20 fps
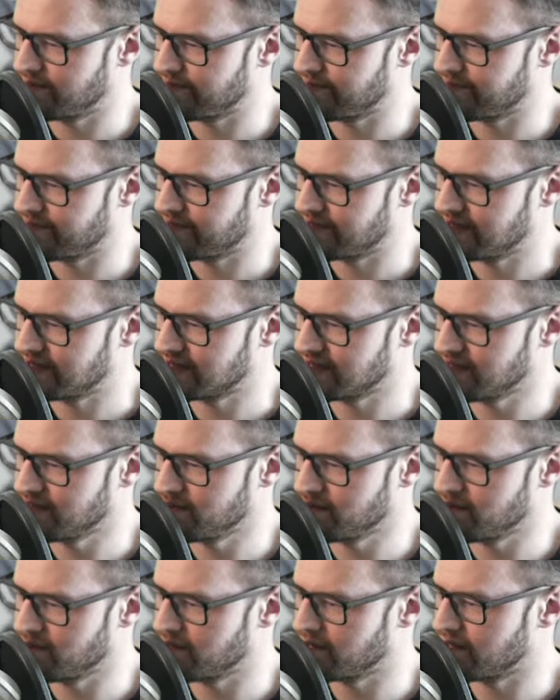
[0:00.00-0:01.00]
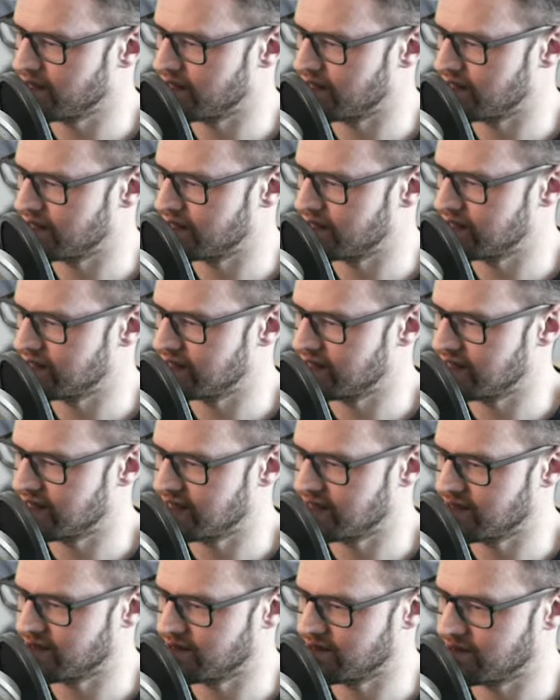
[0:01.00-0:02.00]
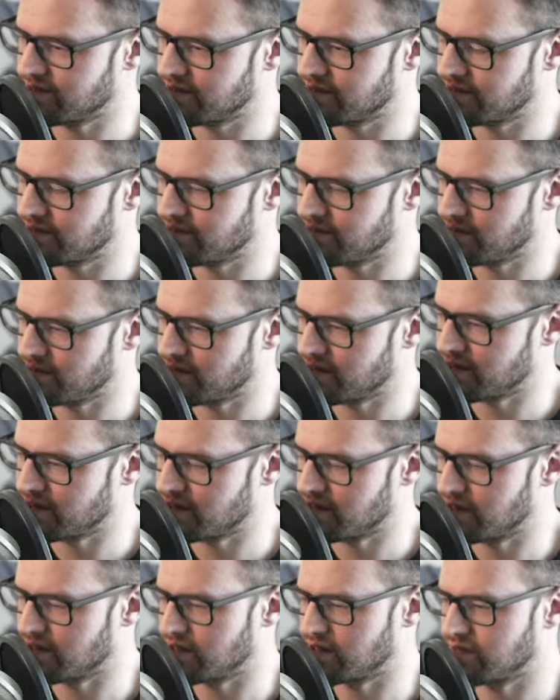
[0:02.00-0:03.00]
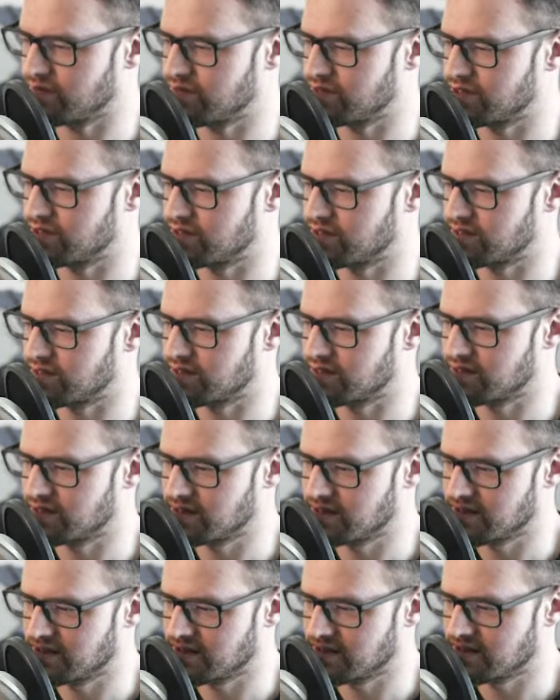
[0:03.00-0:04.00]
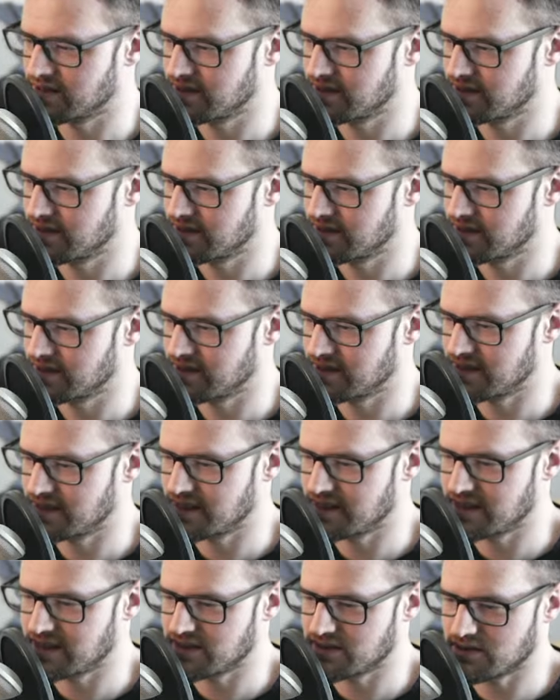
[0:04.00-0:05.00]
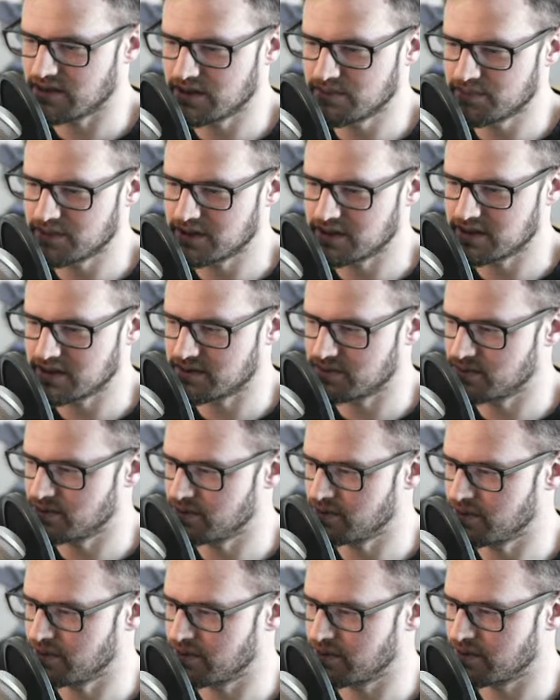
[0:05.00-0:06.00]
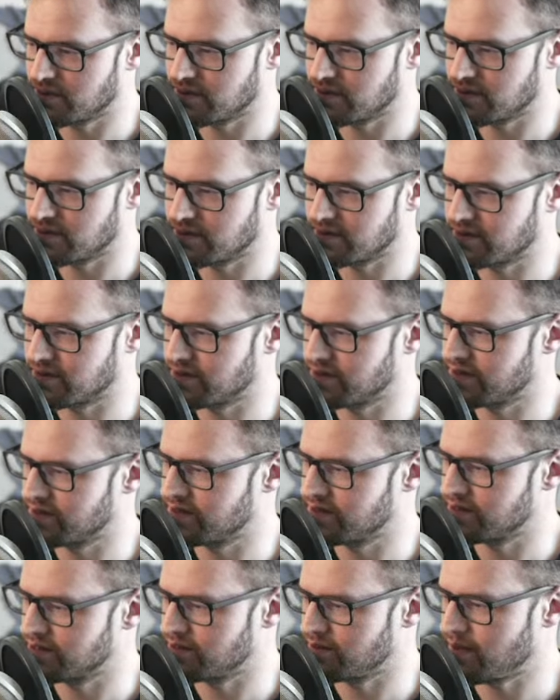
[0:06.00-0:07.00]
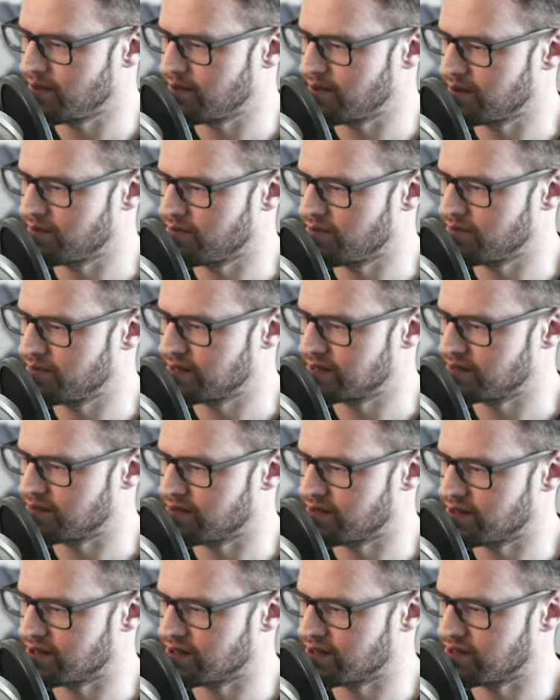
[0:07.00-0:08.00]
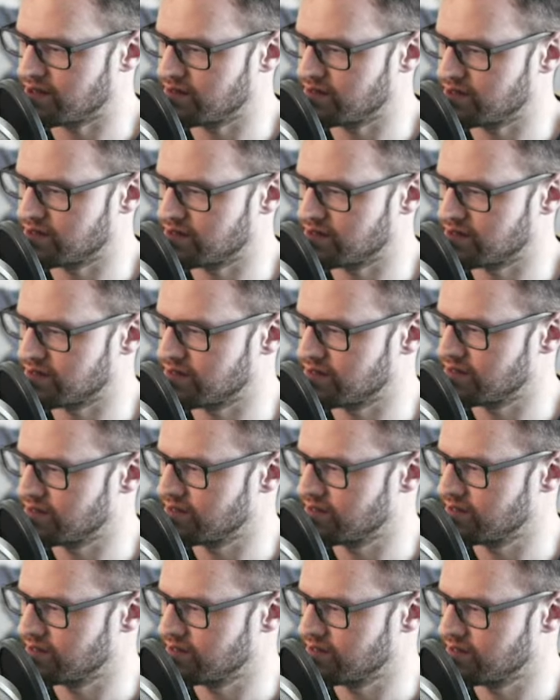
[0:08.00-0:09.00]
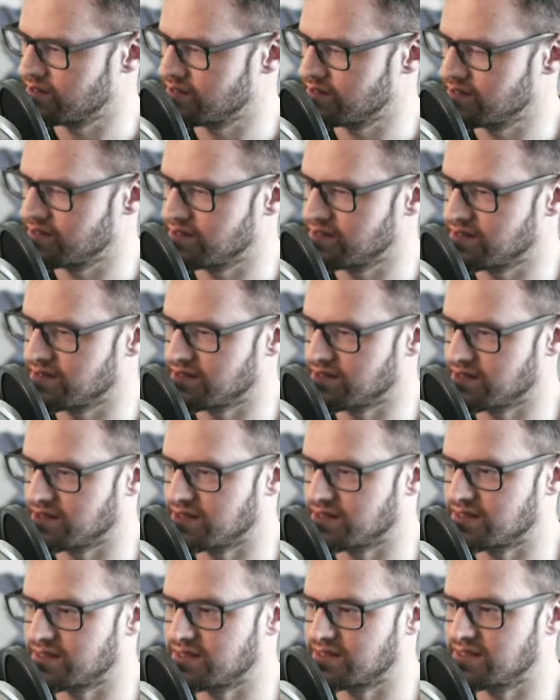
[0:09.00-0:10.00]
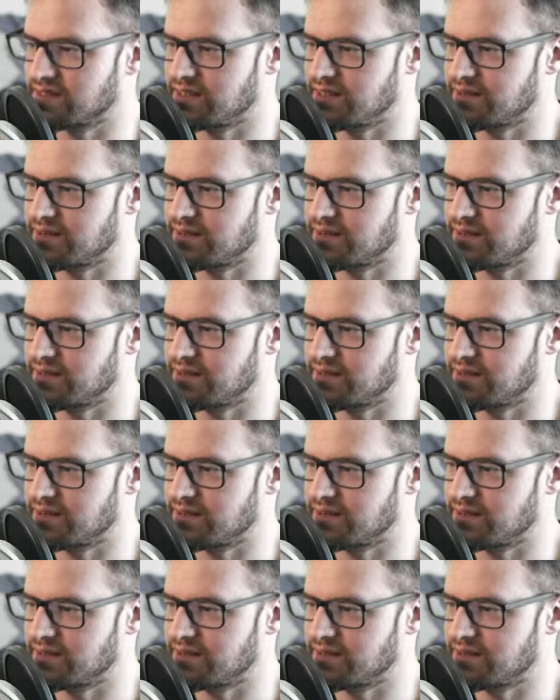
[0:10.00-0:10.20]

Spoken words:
it's going to be really hard to tell with the curves. Yeah, they're all pretty smooth, so maybe I won't mess with the curves. Okay, let's see.